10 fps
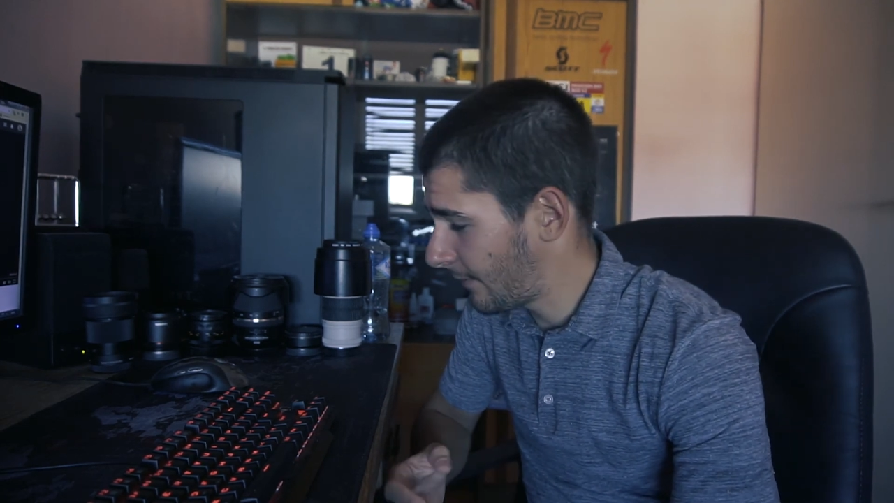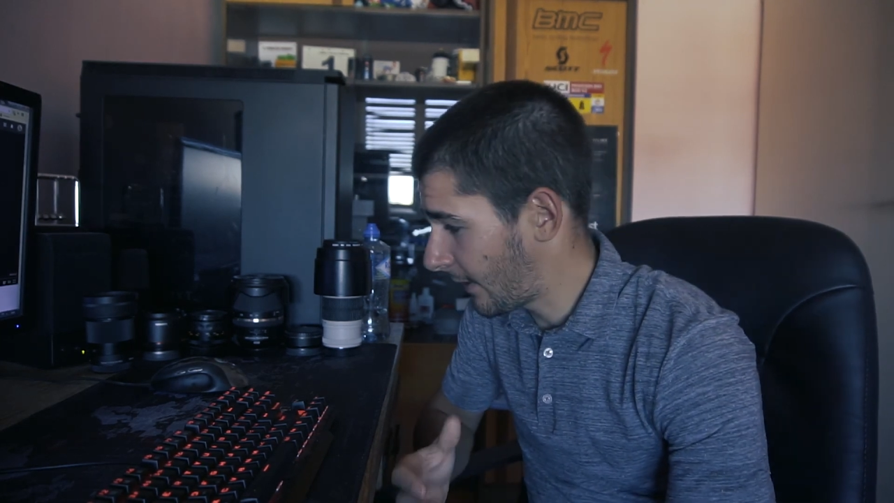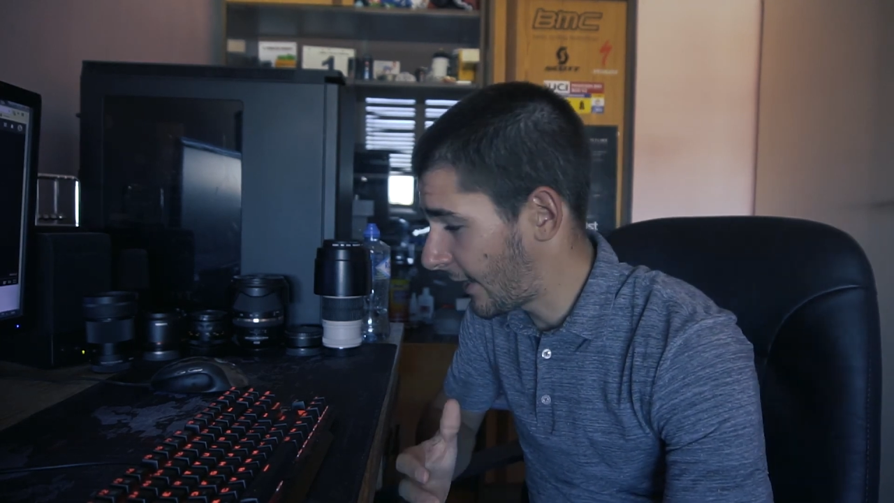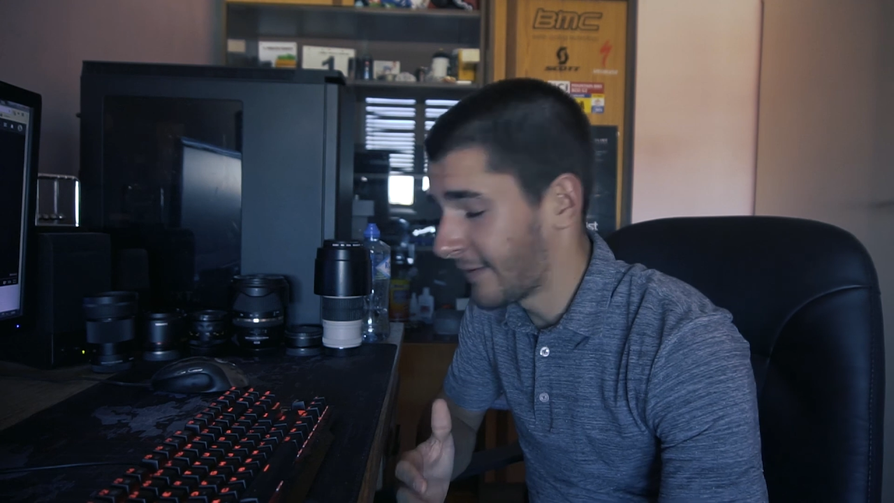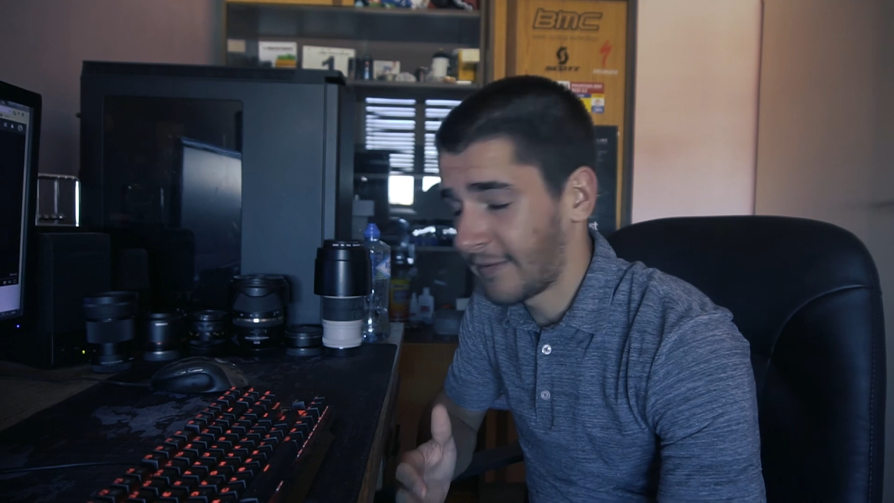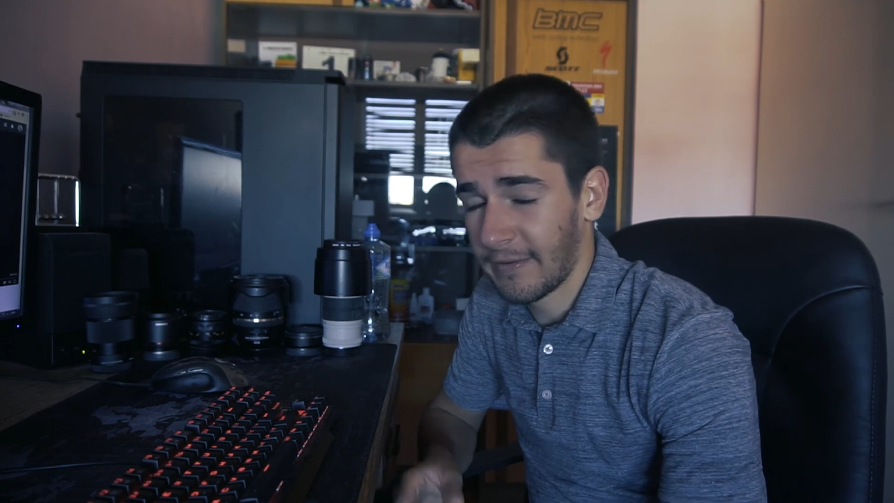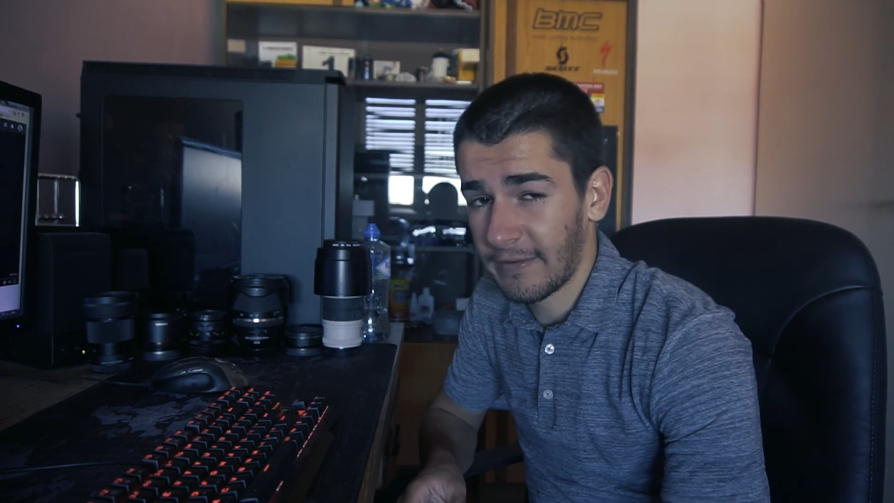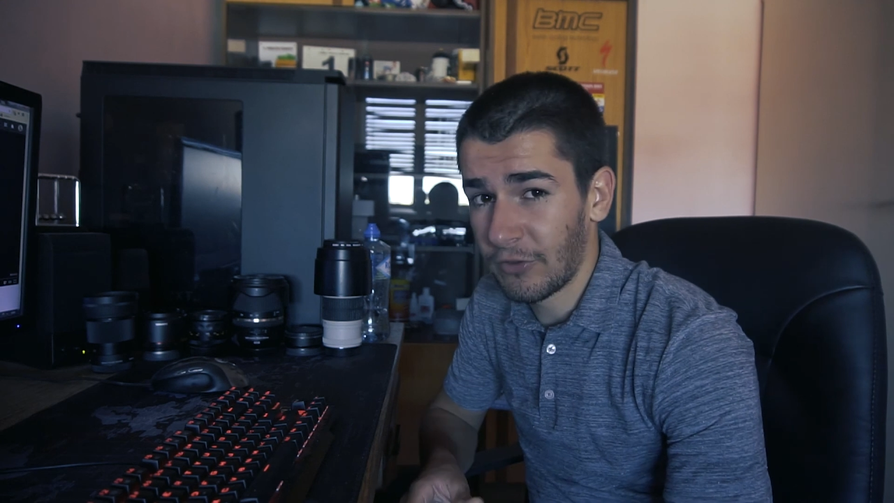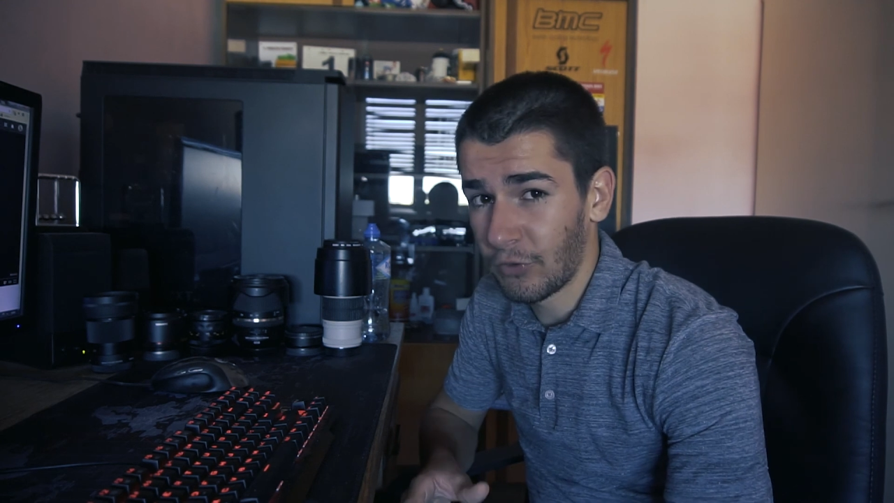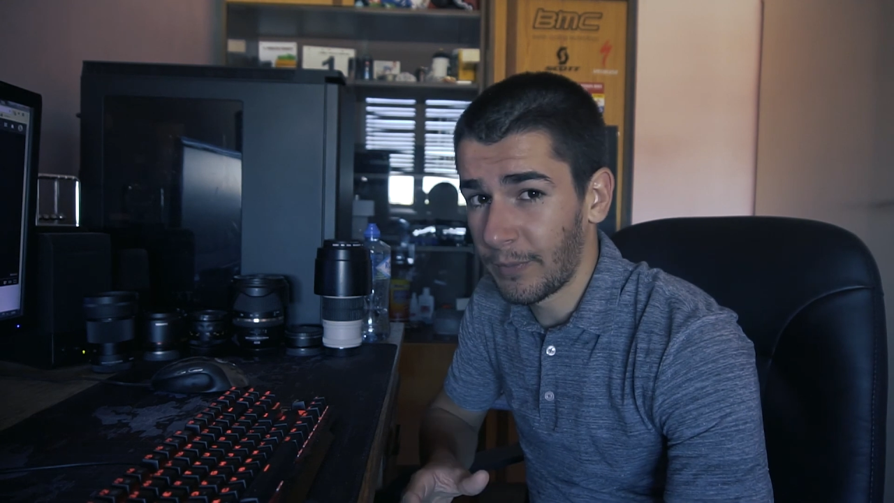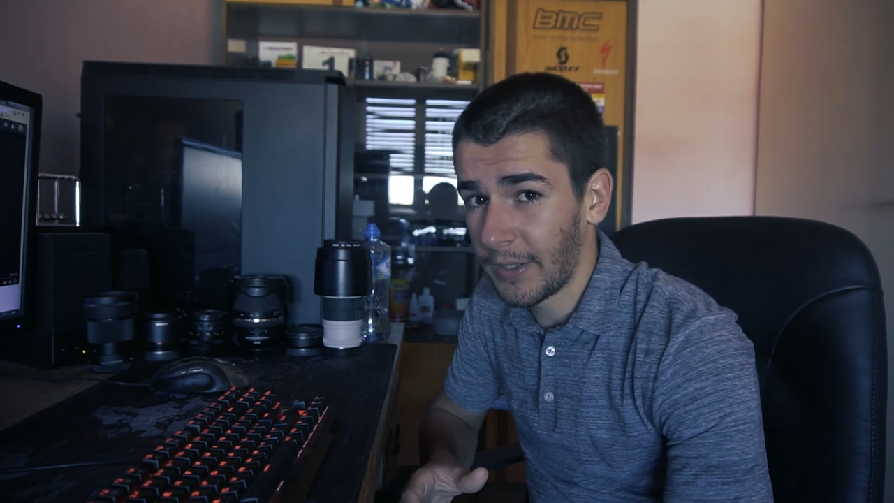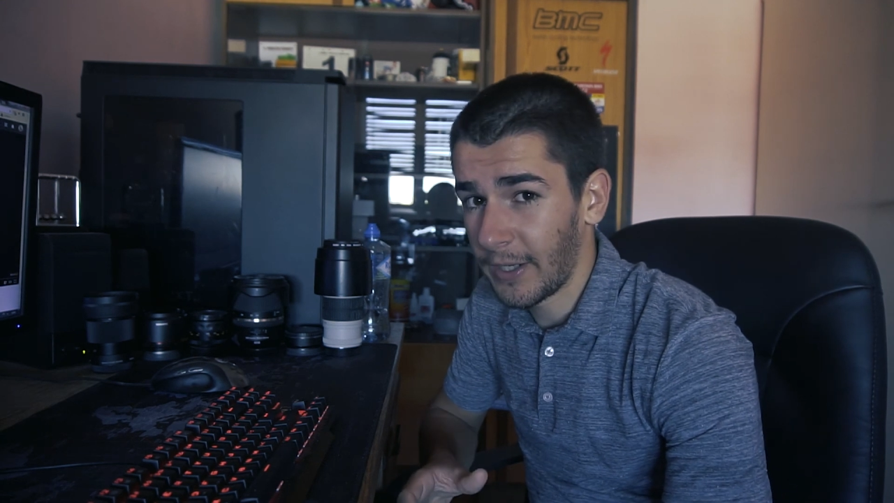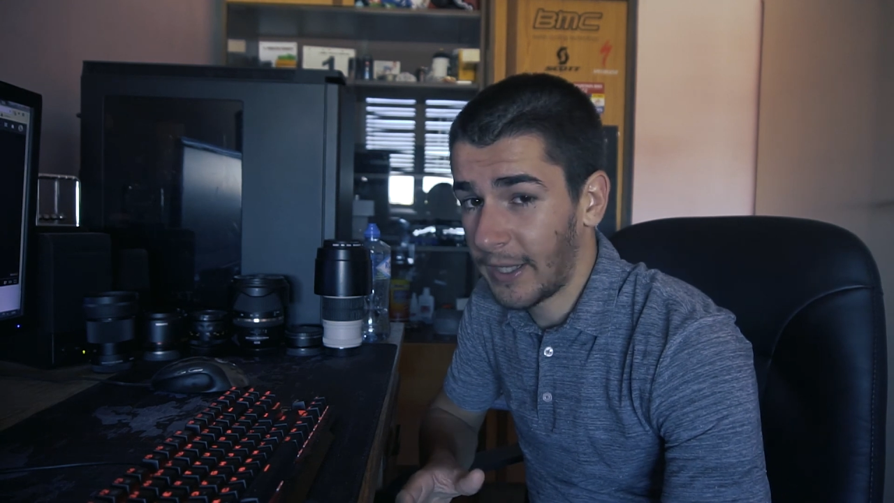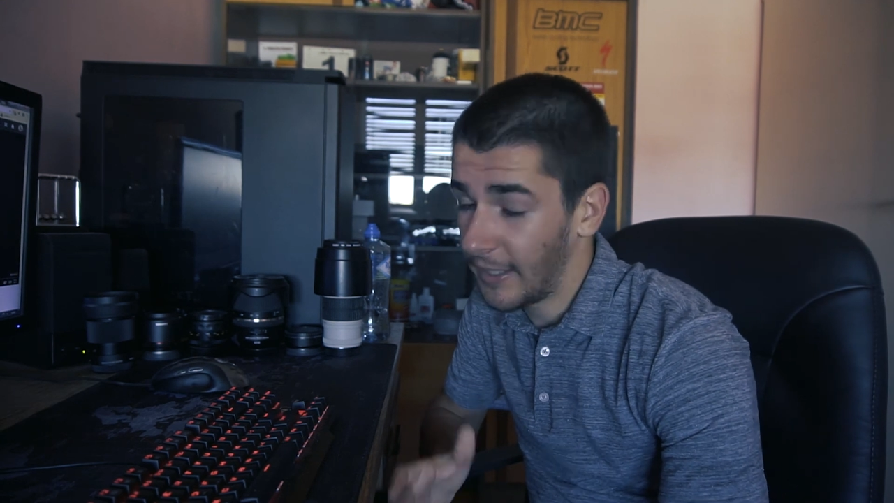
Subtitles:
lenses do mean